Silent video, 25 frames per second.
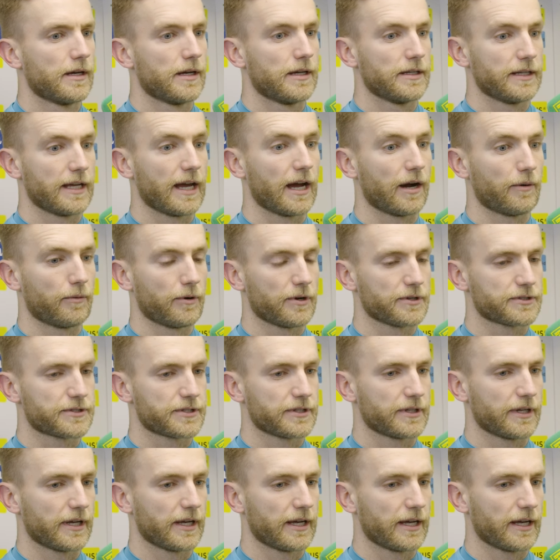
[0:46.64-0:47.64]
Yeah, I was.
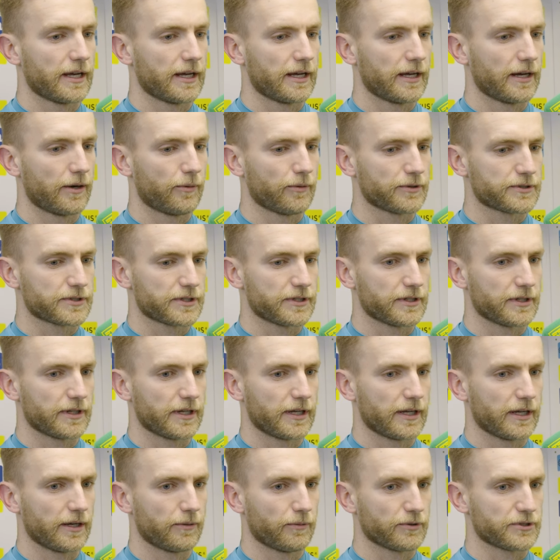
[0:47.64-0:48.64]
I wasn't
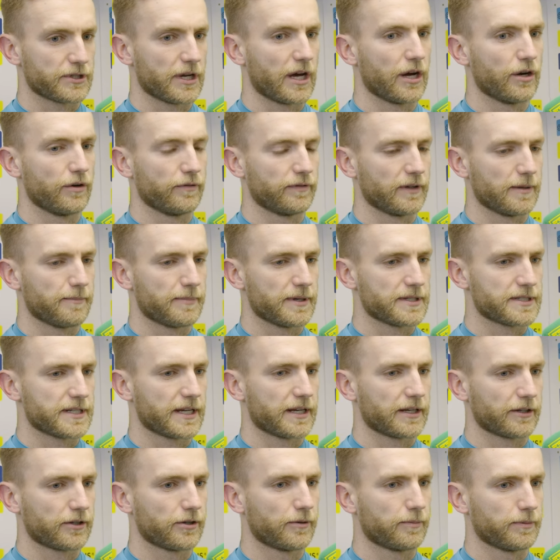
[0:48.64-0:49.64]
overly busy. I
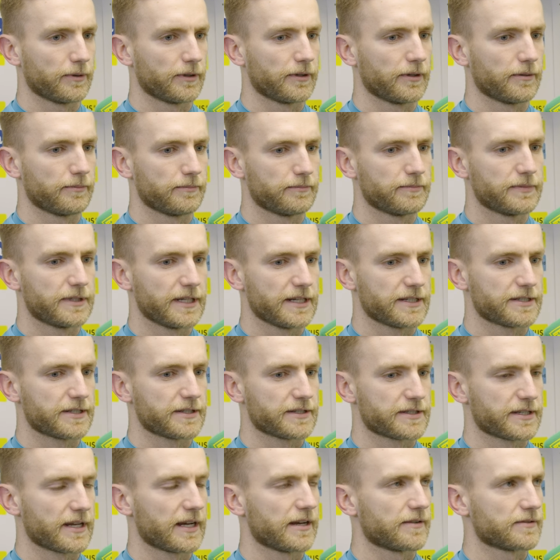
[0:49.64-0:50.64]
had a couple of
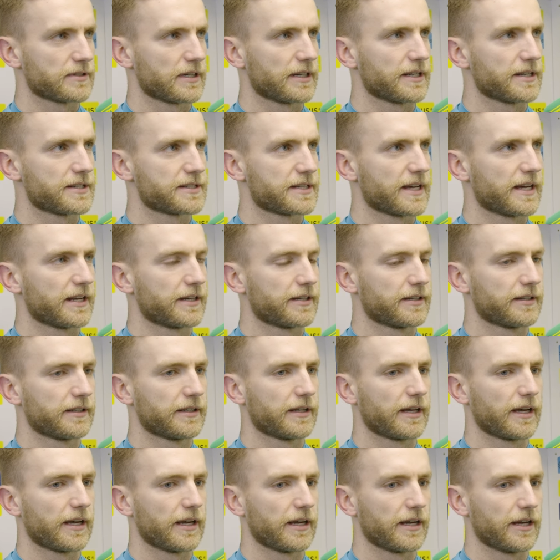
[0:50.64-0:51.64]
decent saves, like you said,
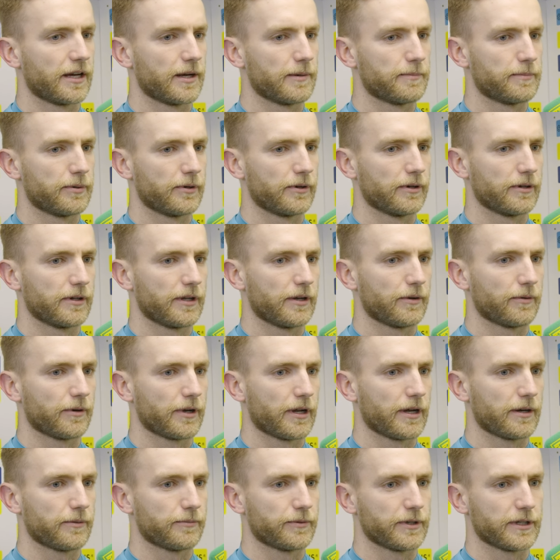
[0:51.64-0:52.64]

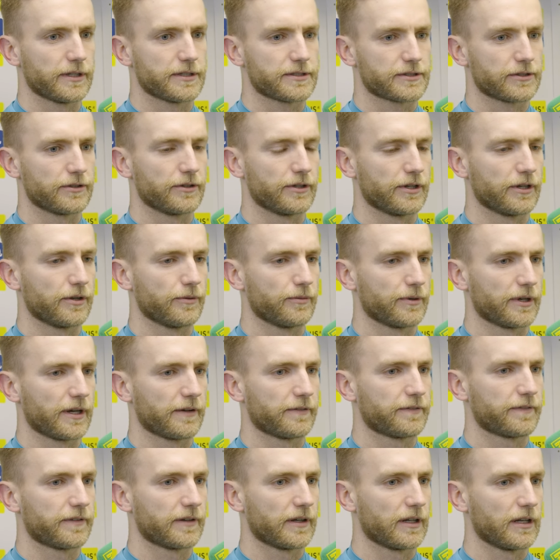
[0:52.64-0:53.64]
but we sort of knew we'd
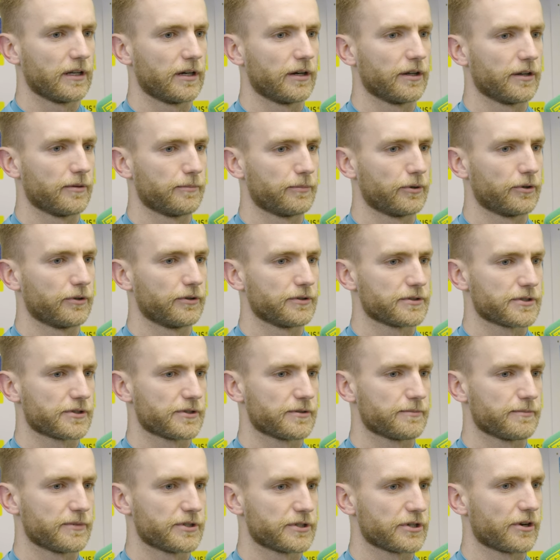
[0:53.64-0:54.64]
have a lot of the ball, so
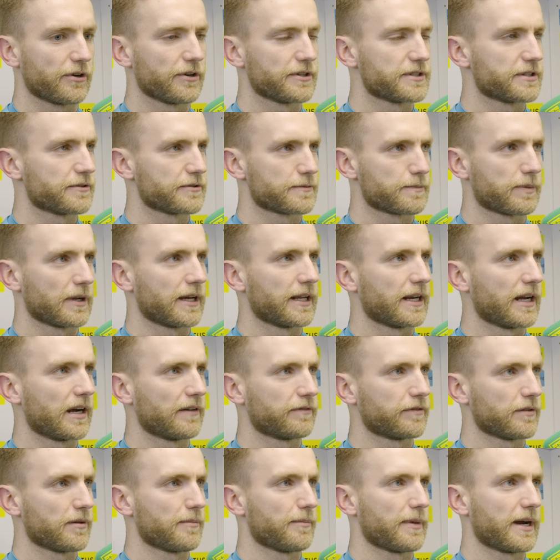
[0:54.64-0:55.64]
the majority was playing out
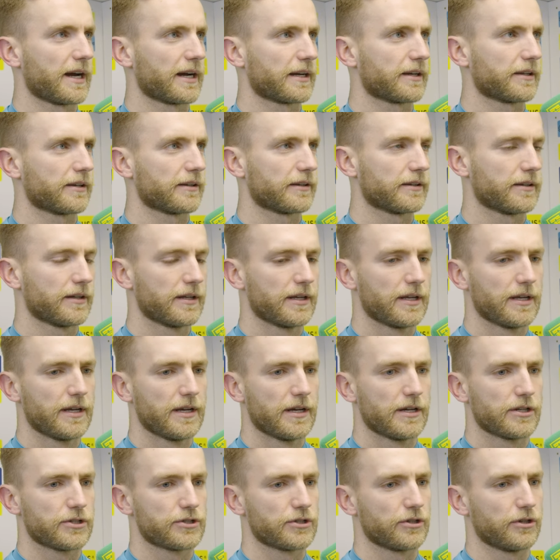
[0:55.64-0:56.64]
from the back and
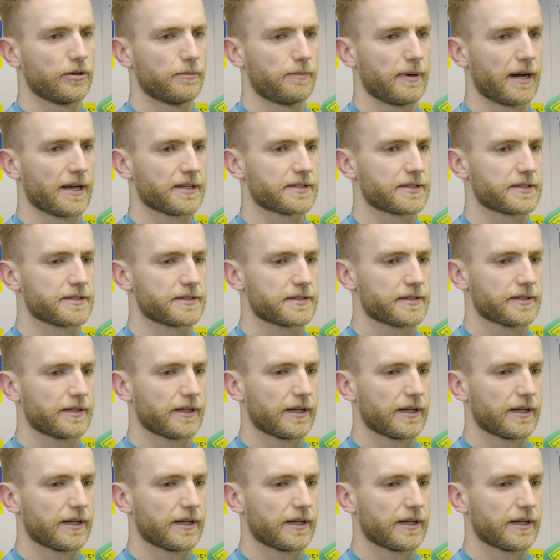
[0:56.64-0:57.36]
short passes.